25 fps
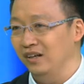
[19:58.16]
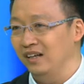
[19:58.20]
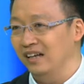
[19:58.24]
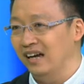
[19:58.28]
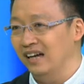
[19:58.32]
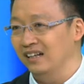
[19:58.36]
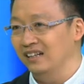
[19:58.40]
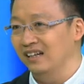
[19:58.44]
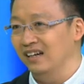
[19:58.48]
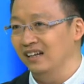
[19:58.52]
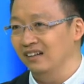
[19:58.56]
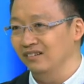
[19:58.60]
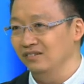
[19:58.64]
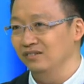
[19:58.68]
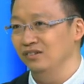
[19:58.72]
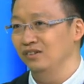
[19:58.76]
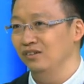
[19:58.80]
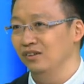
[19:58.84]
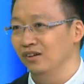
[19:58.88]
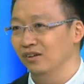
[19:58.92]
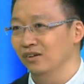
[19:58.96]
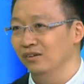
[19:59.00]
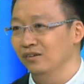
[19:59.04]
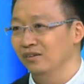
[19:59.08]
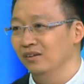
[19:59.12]
regard that,
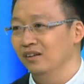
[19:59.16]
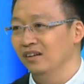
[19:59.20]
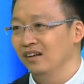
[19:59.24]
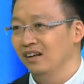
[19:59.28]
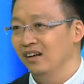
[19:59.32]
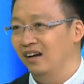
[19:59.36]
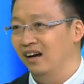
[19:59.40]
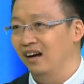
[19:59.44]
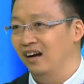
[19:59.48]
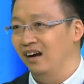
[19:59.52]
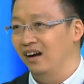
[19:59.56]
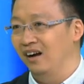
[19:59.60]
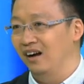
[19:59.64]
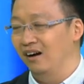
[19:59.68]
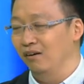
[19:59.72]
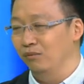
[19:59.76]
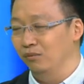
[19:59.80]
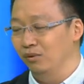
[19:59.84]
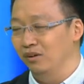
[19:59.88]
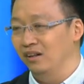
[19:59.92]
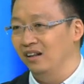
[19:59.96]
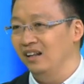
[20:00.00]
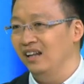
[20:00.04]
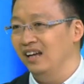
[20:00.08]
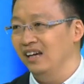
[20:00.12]
you know,
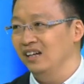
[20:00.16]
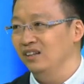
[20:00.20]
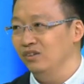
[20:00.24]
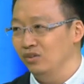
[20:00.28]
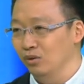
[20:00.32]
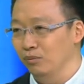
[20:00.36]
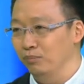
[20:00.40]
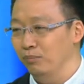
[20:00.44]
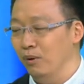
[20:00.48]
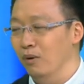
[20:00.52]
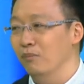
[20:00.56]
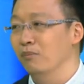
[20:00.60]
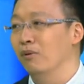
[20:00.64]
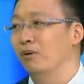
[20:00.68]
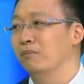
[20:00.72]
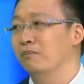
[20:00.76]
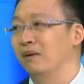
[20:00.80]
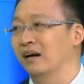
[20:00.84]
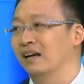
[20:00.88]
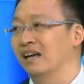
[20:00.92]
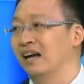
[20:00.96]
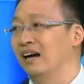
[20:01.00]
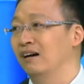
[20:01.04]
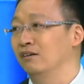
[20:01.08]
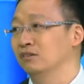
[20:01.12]
would like to promote
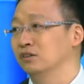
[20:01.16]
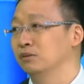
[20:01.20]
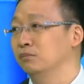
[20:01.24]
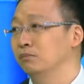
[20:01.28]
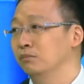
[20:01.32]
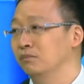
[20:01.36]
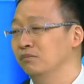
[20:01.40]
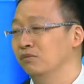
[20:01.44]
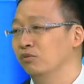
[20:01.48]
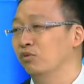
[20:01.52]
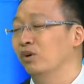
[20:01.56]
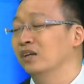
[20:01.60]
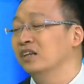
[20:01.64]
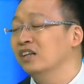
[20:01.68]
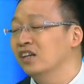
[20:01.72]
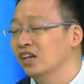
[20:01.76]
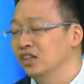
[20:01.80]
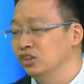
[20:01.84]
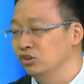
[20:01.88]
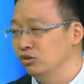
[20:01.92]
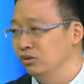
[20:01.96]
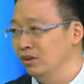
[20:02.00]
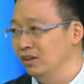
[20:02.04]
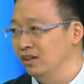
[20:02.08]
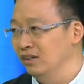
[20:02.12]
Macau's one
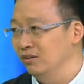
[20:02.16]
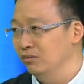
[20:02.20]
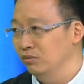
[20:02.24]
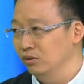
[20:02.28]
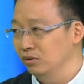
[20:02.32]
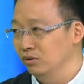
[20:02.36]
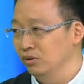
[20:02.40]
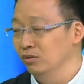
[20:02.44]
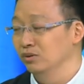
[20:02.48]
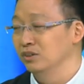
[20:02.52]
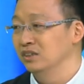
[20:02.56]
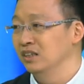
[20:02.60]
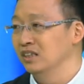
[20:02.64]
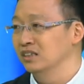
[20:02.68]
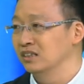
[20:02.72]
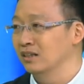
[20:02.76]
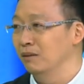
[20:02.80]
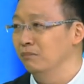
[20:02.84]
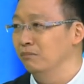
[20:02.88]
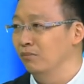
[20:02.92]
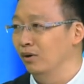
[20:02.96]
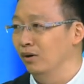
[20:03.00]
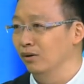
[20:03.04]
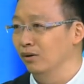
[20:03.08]
country, two system